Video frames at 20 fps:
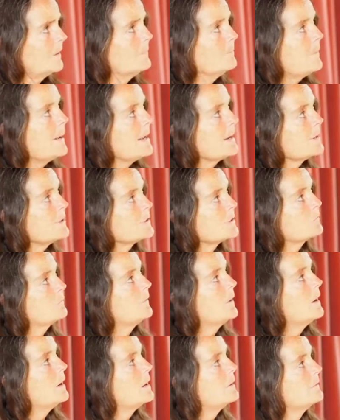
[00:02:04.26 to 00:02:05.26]
back as
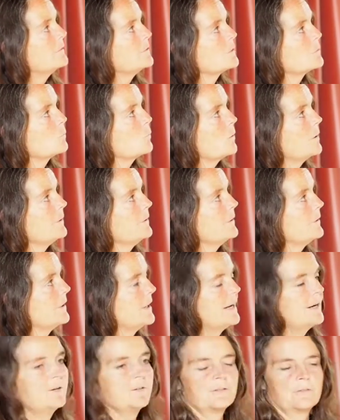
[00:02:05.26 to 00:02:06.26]
far as
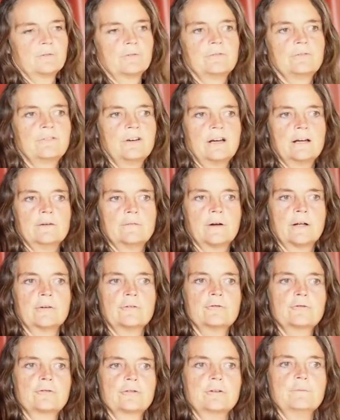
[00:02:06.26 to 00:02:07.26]

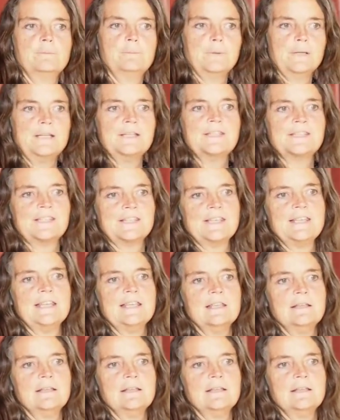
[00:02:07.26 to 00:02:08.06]
1,500 BC,